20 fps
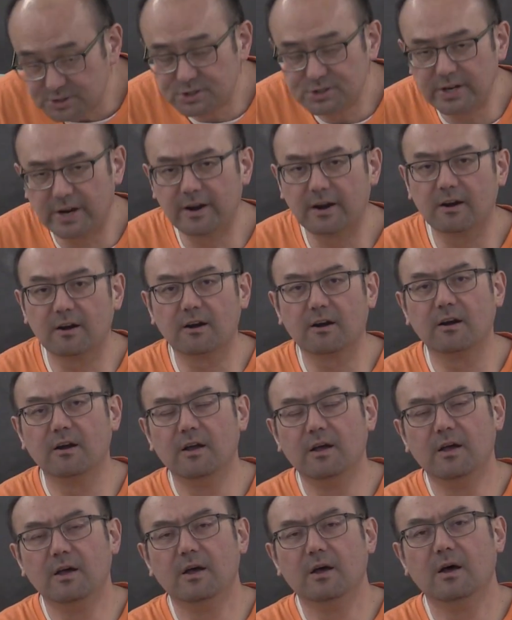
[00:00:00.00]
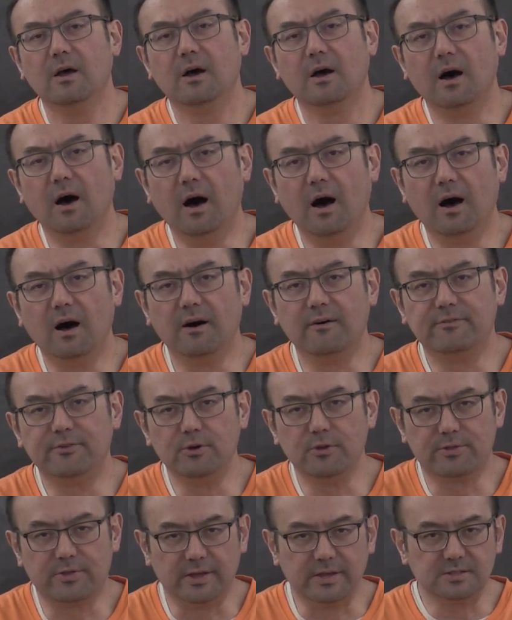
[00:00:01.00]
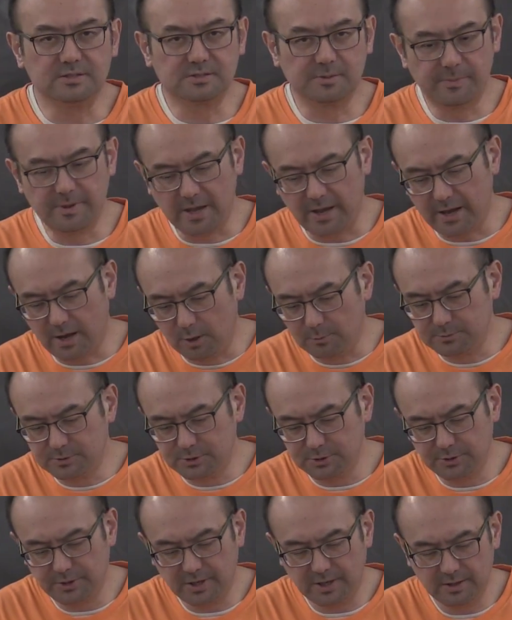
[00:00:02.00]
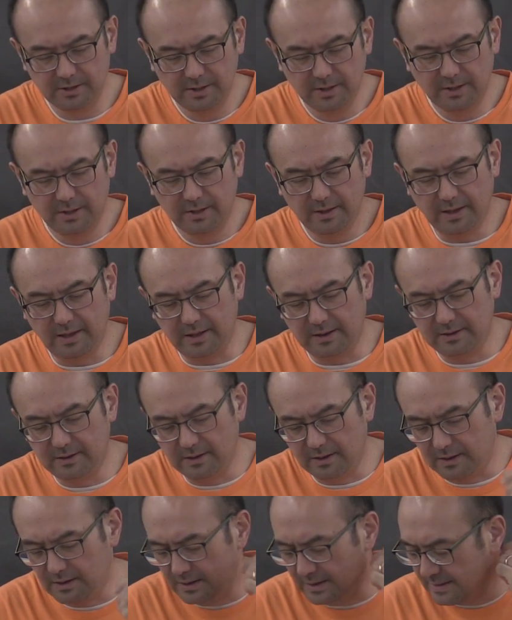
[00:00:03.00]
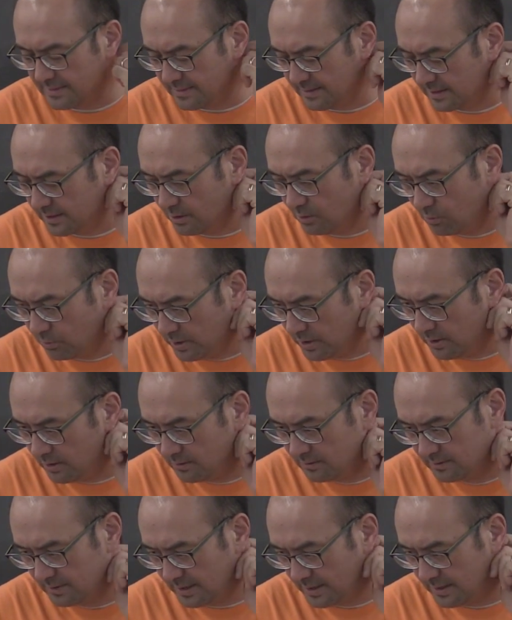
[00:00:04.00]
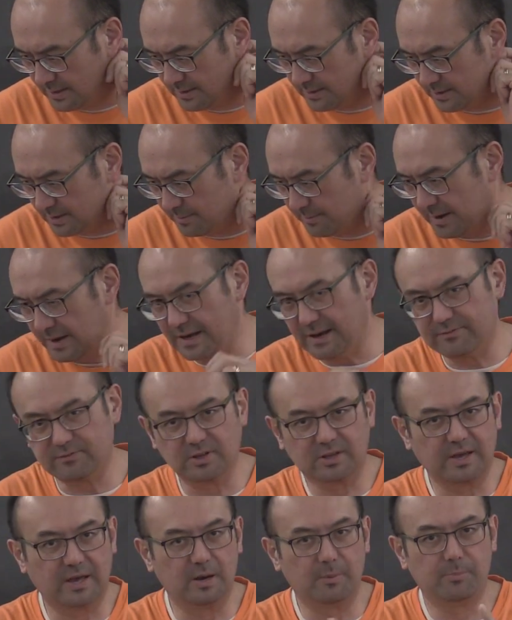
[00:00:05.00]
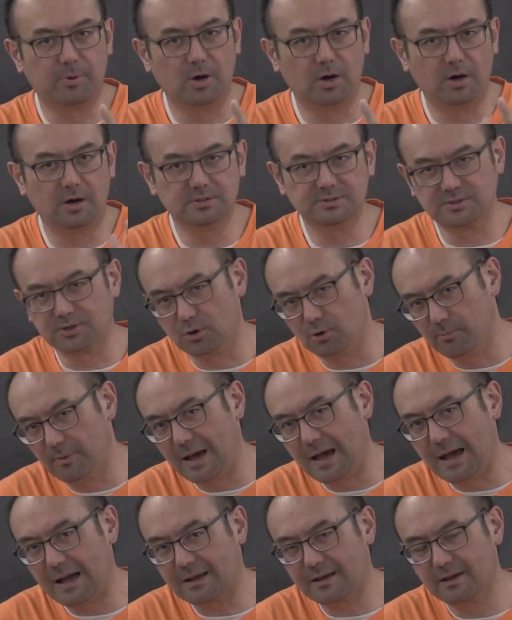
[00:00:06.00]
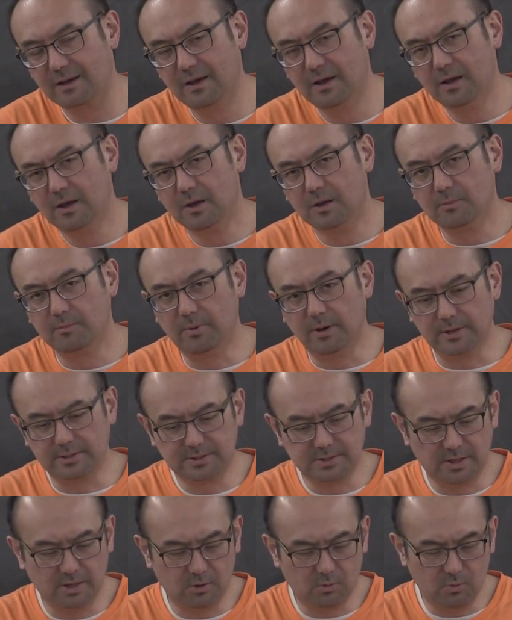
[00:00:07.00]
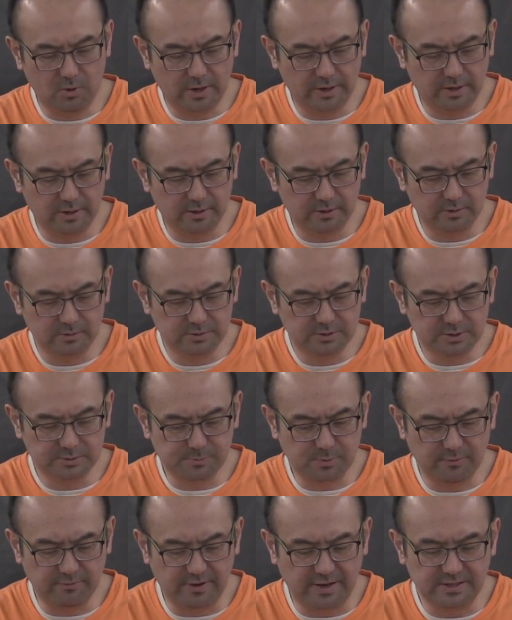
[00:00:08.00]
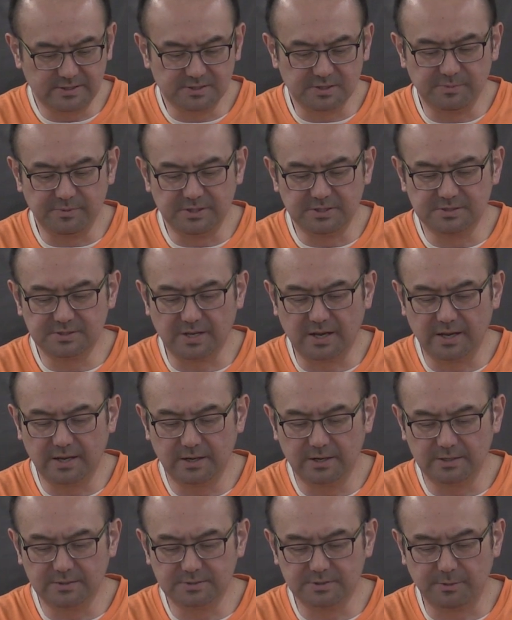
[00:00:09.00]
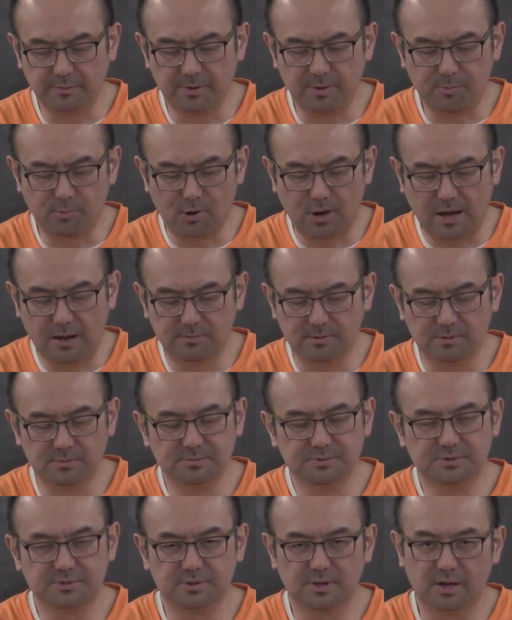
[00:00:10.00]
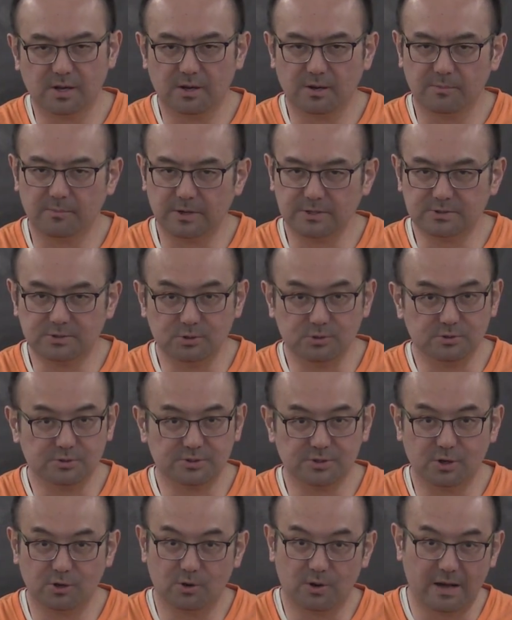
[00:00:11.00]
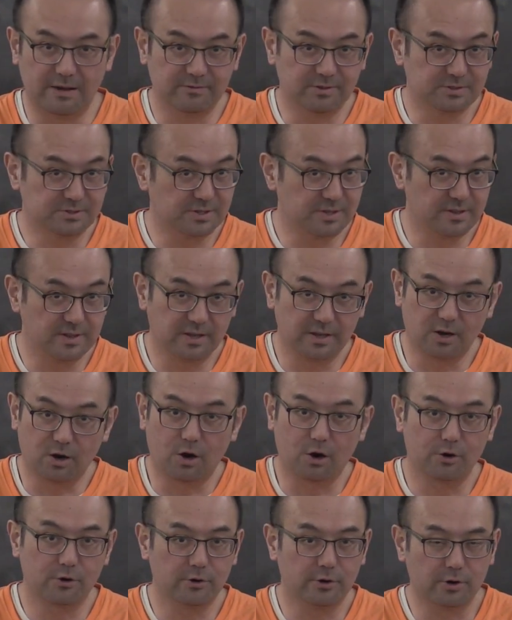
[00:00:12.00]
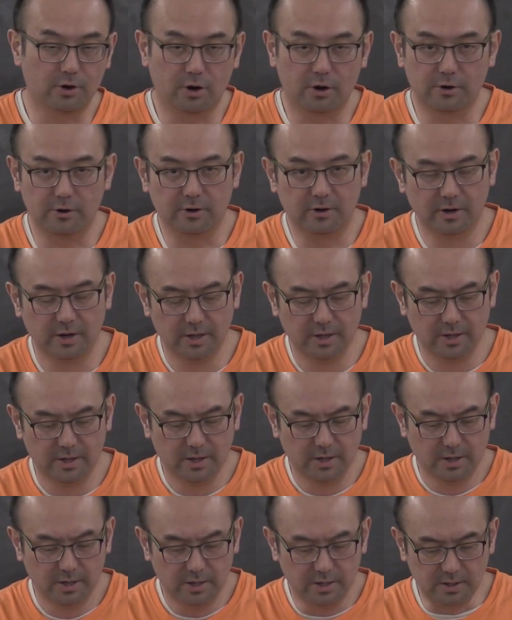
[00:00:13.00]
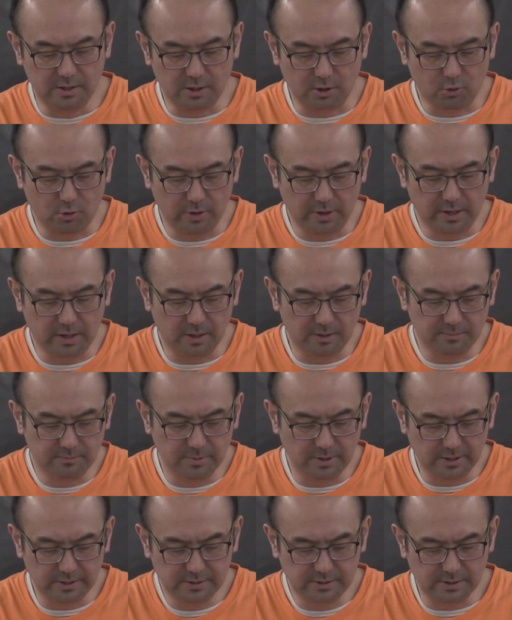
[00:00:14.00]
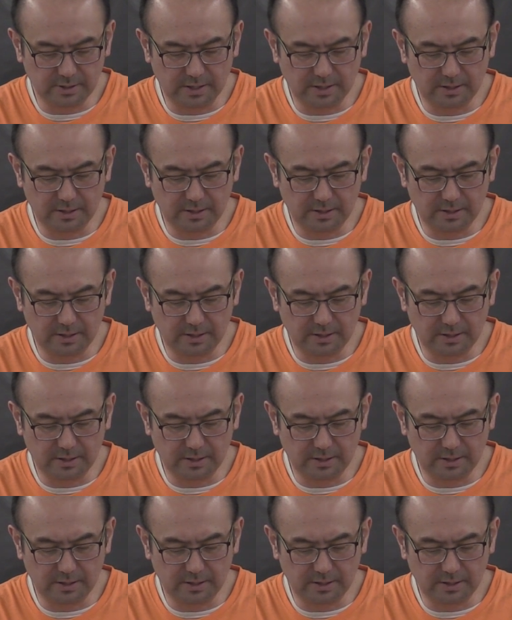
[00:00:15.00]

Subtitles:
share a few things to be a help to you, and I think it will. You might have to kind of pause and go back, but want to just provide some insight in some of the problems. My students know, obviously, they get harder and harder in the curriculum, but